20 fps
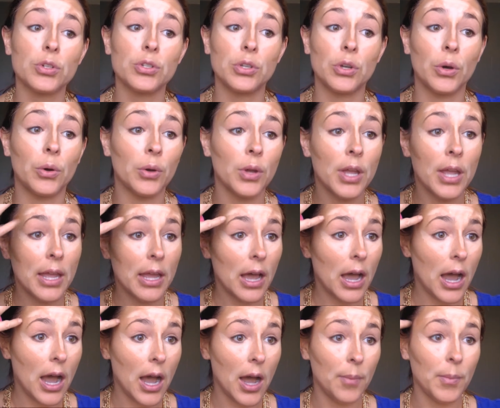So
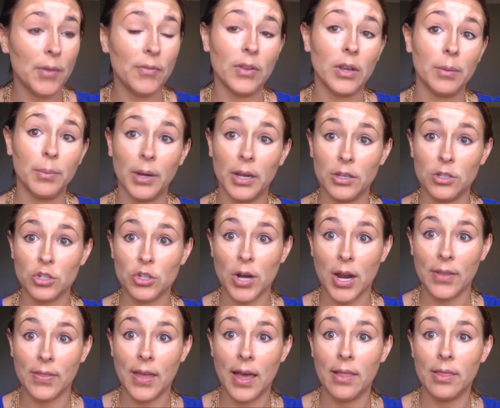if anybody has
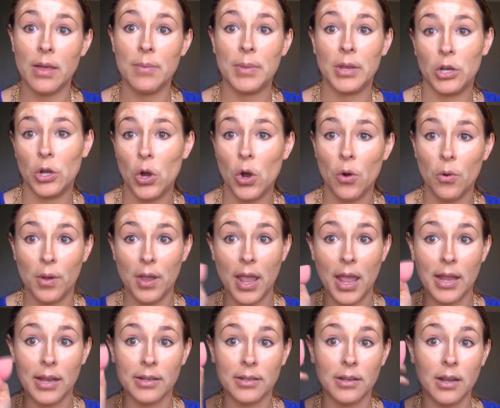tried that, let me know,
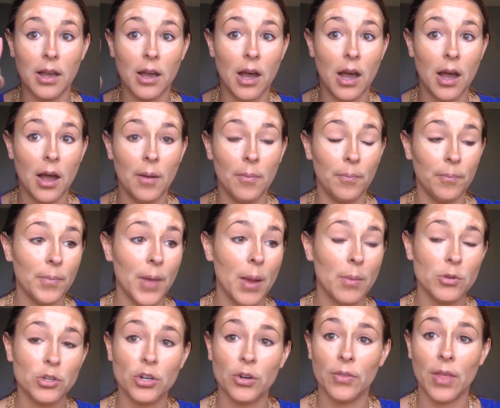and
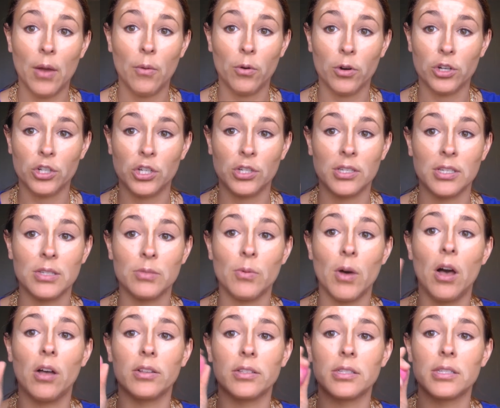I'm sure that works just as
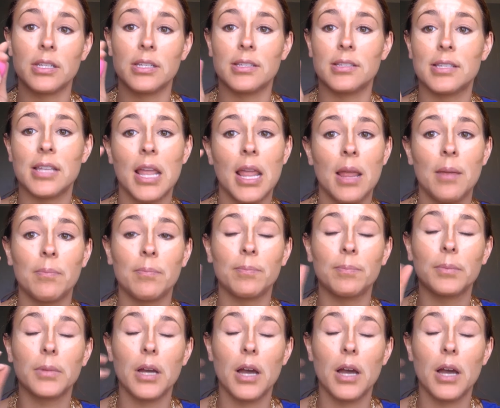well. It's the same